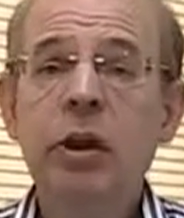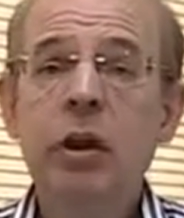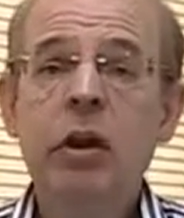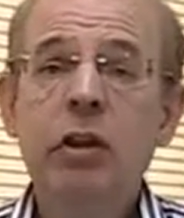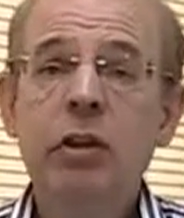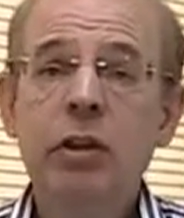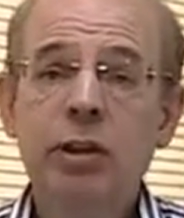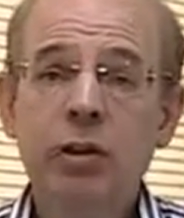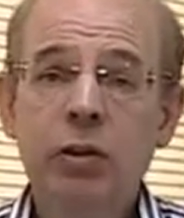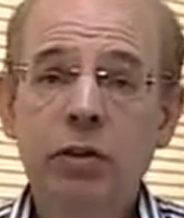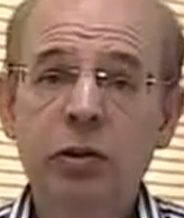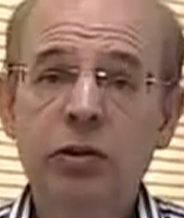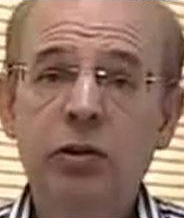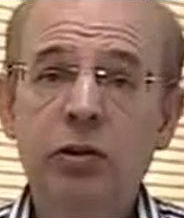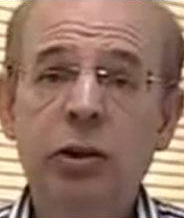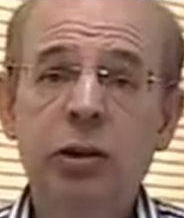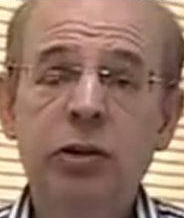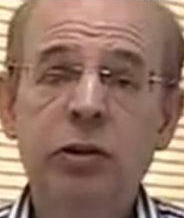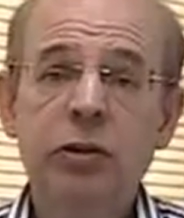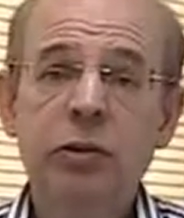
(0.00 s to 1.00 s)
They're not
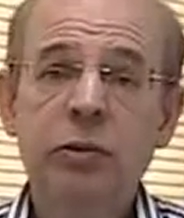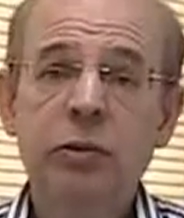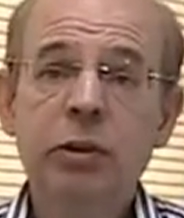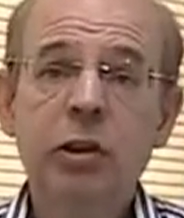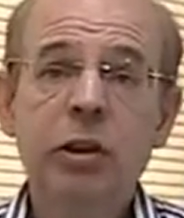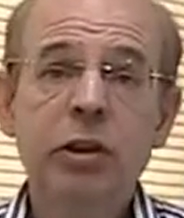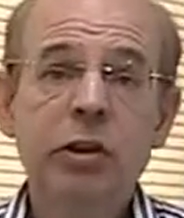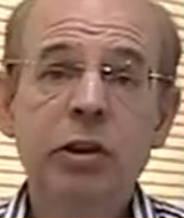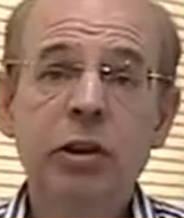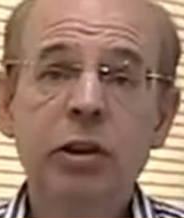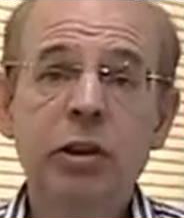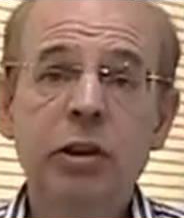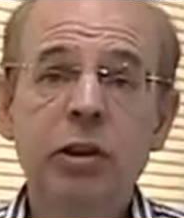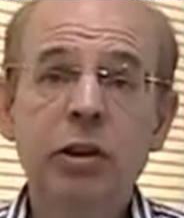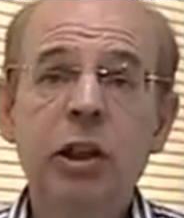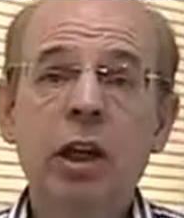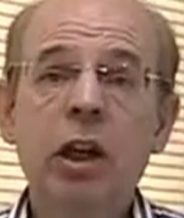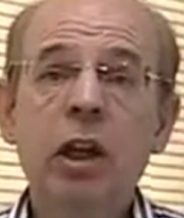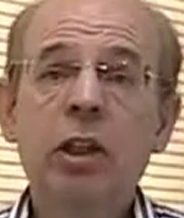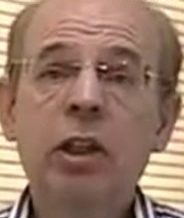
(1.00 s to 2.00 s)
touched from year to year.
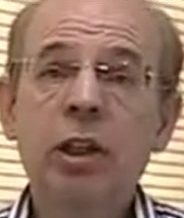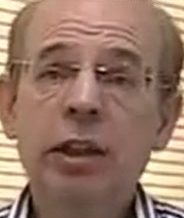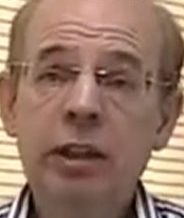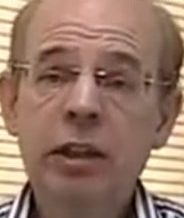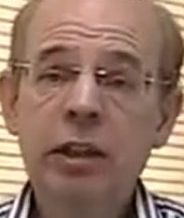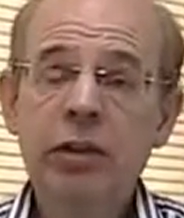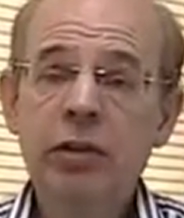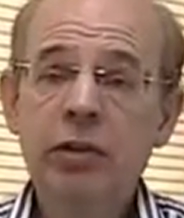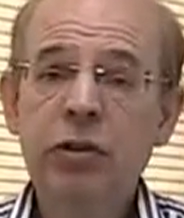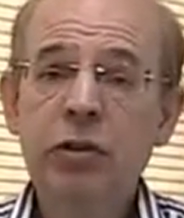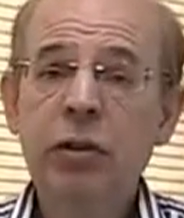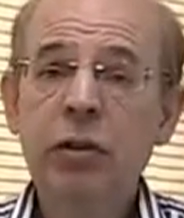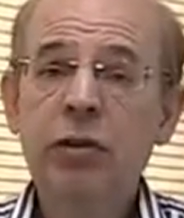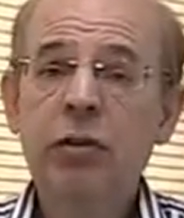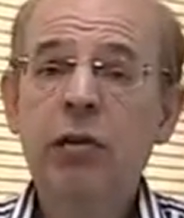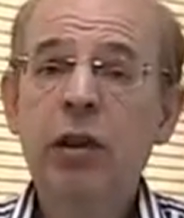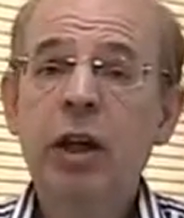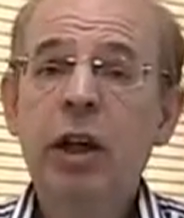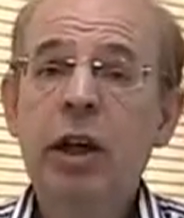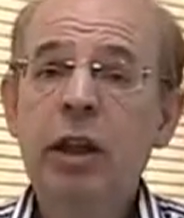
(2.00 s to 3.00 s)
They get stiff,
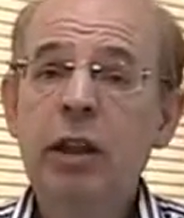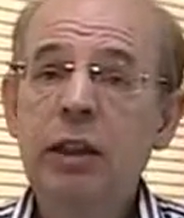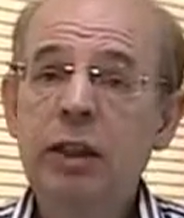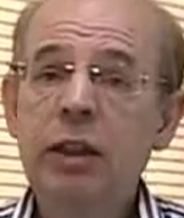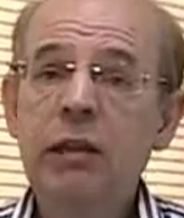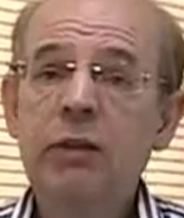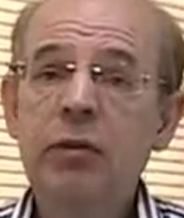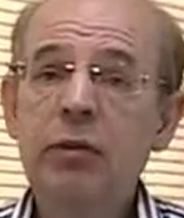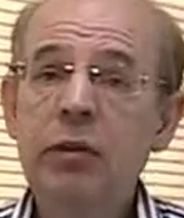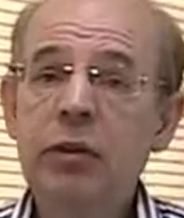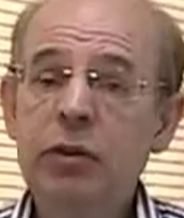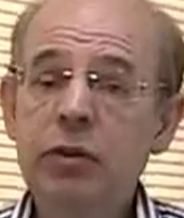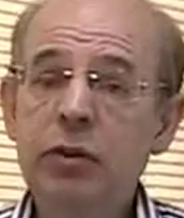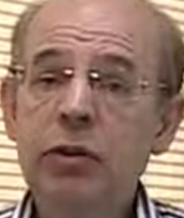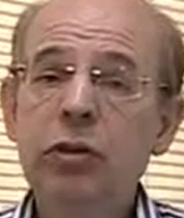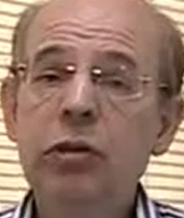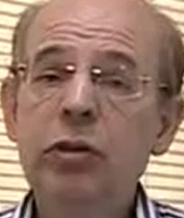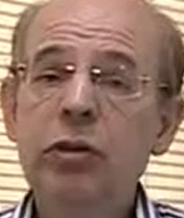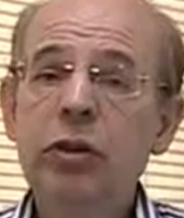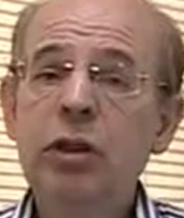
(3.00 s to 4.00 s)
and even with a
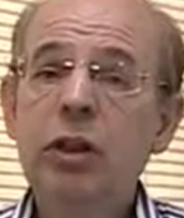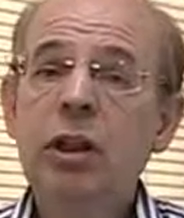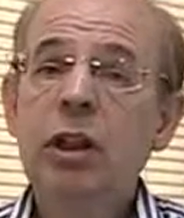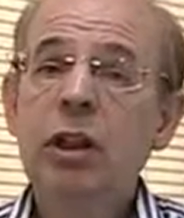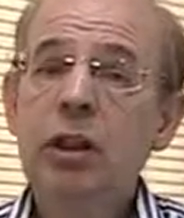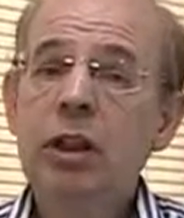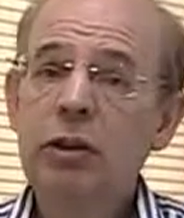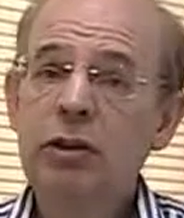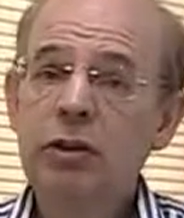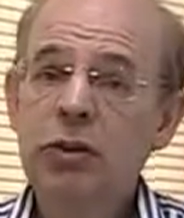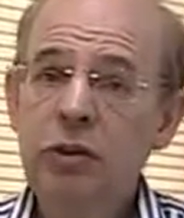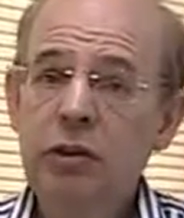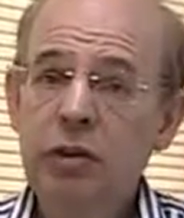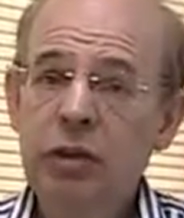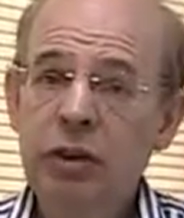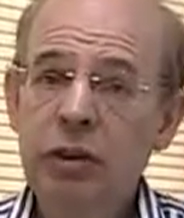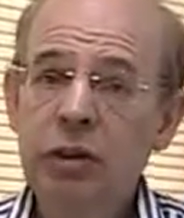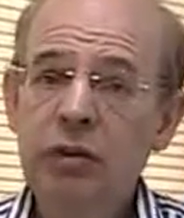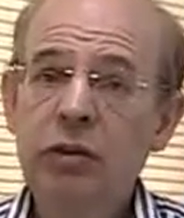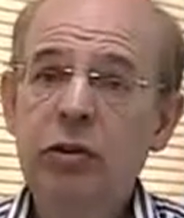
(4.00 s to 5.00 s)
tool, it's not
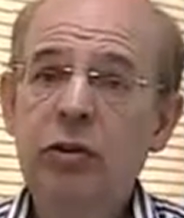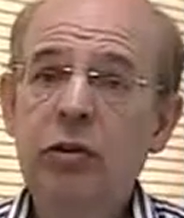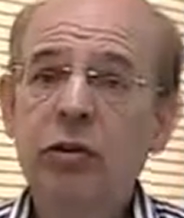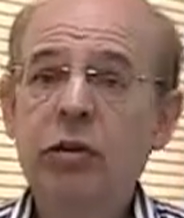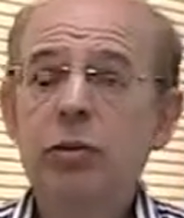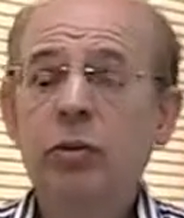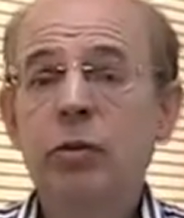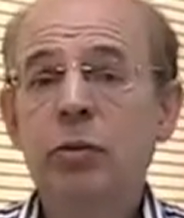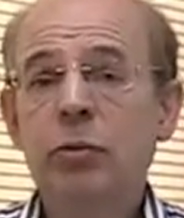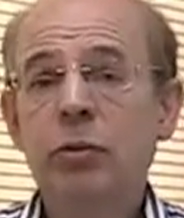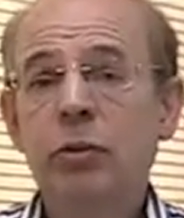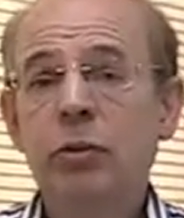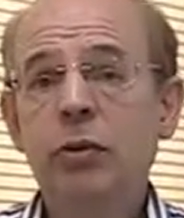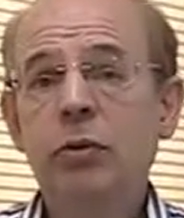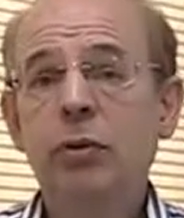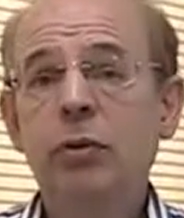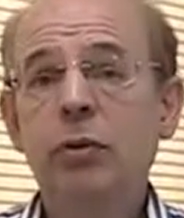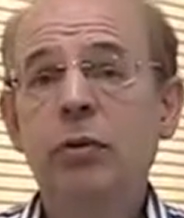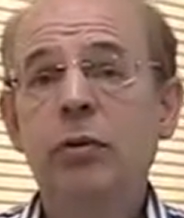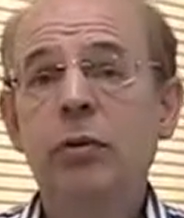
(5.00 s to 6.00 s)
easy to move
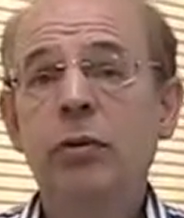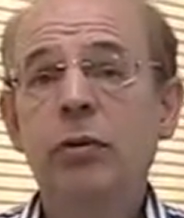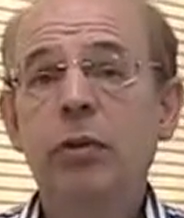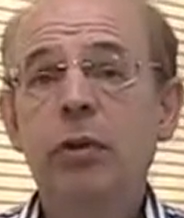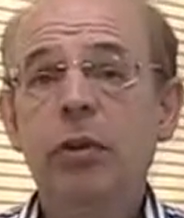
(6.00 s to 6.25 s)
them.